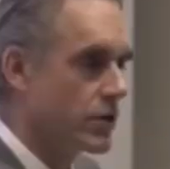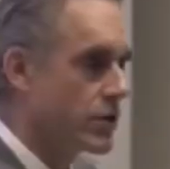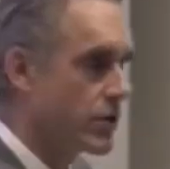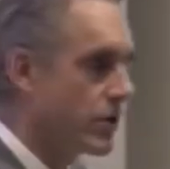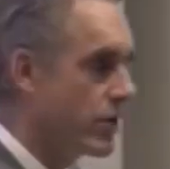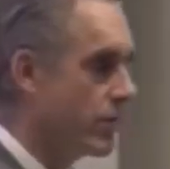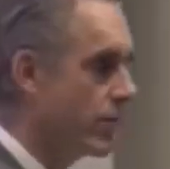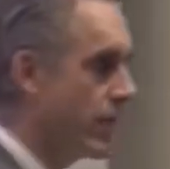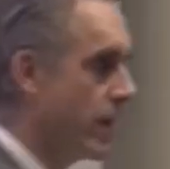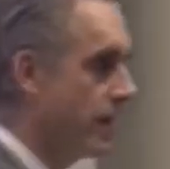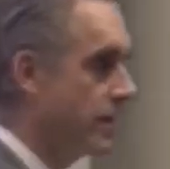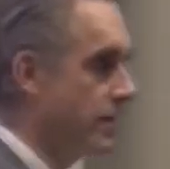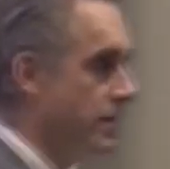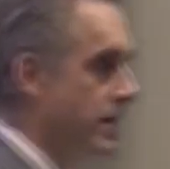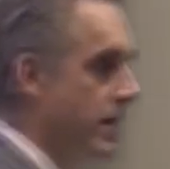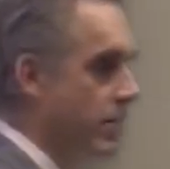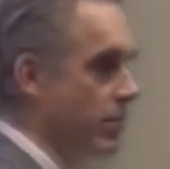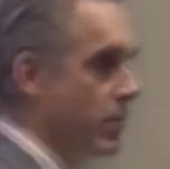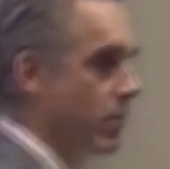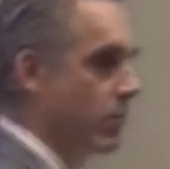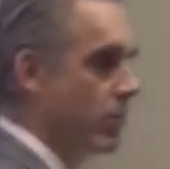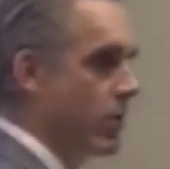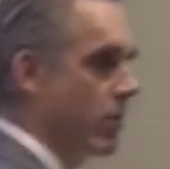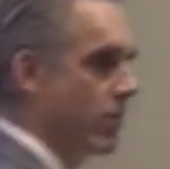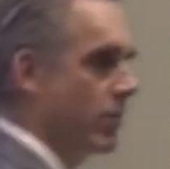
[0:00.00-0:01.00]
So you might say,
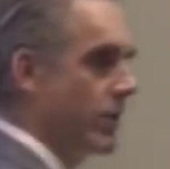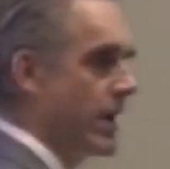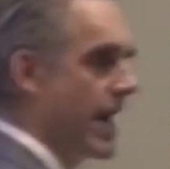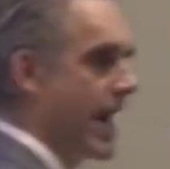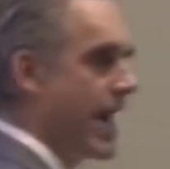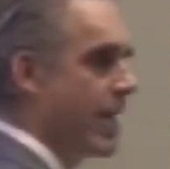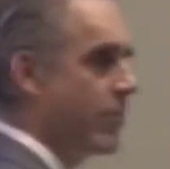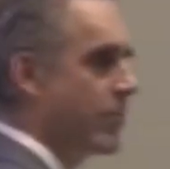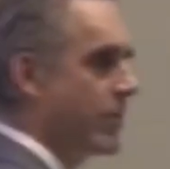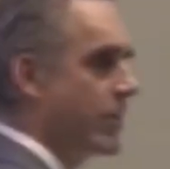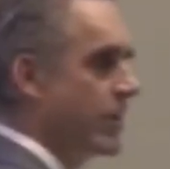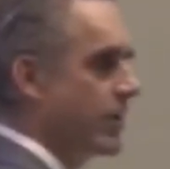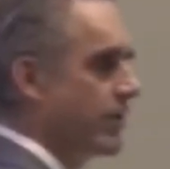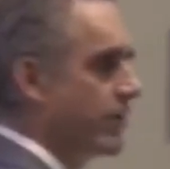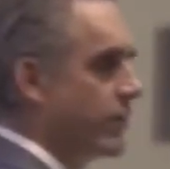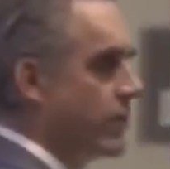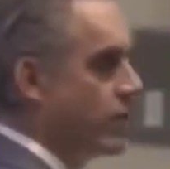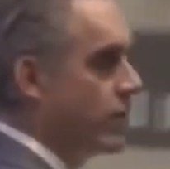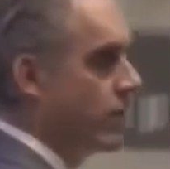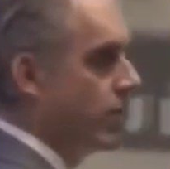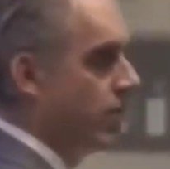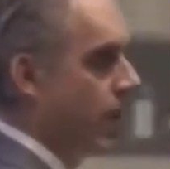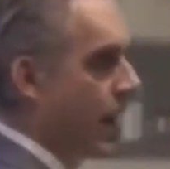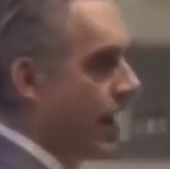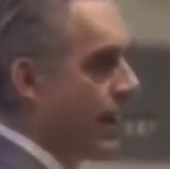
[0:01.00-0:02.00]
well, what would happen if
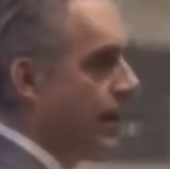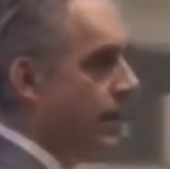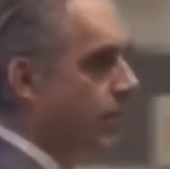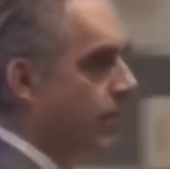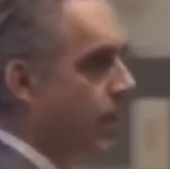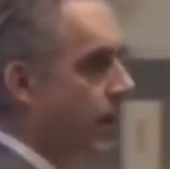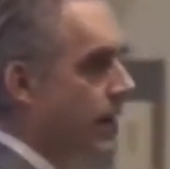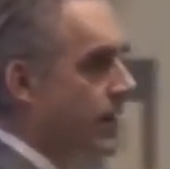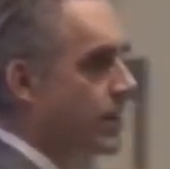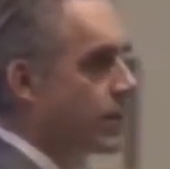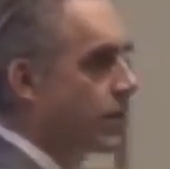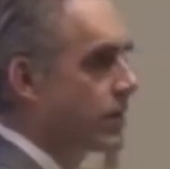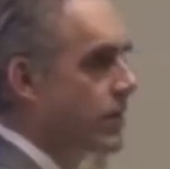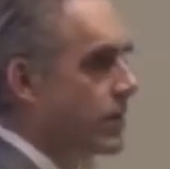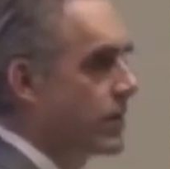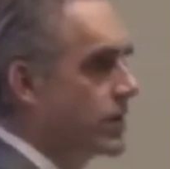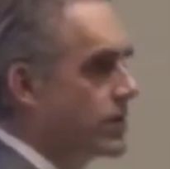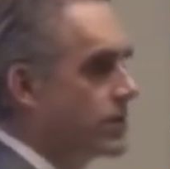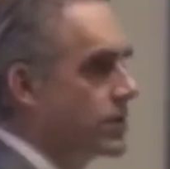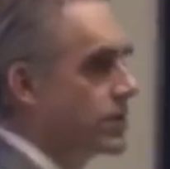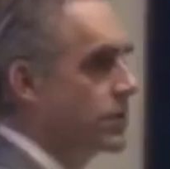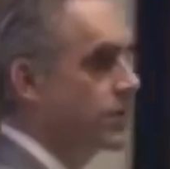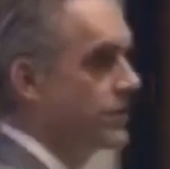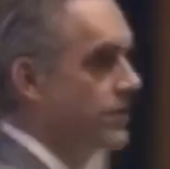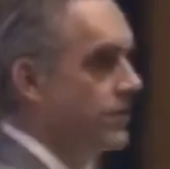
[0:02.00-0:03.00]
you abided by your
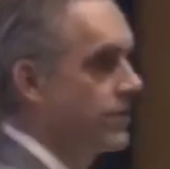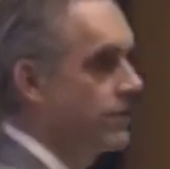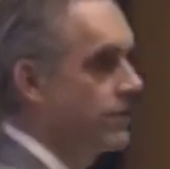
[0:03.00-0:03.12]
conscience